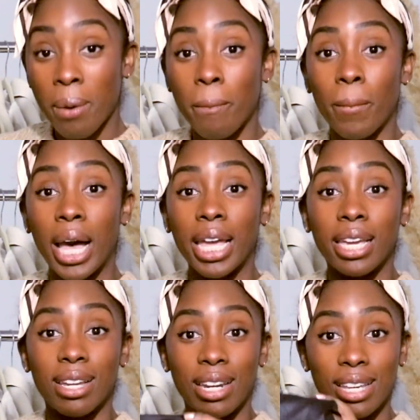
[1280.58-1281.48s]
my
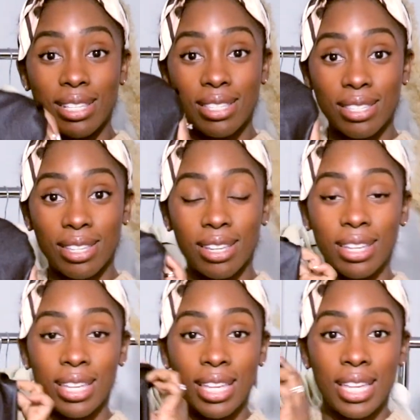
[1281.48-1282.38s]
goodness,
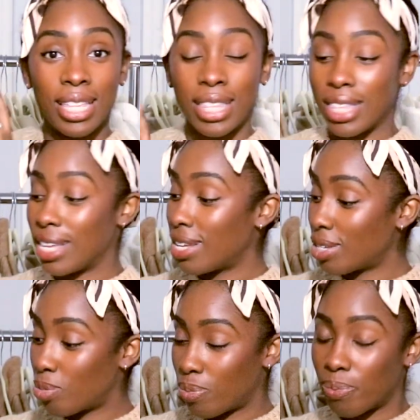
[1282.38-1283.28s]

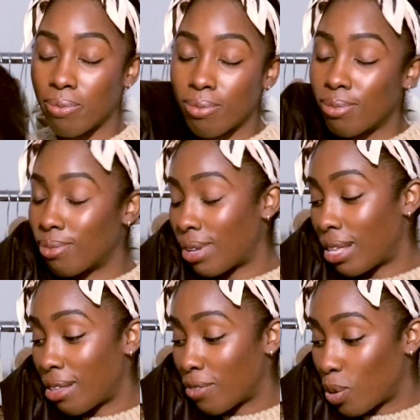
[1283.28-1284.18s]
these, I
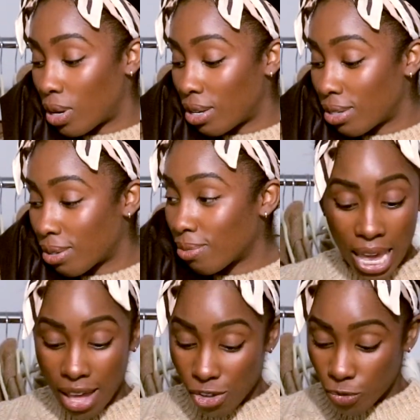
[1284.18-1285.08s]
love you guys. They
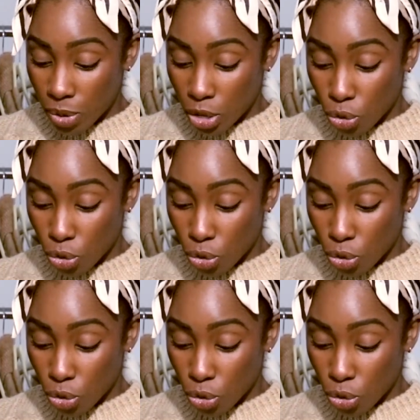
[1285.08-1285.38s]
have been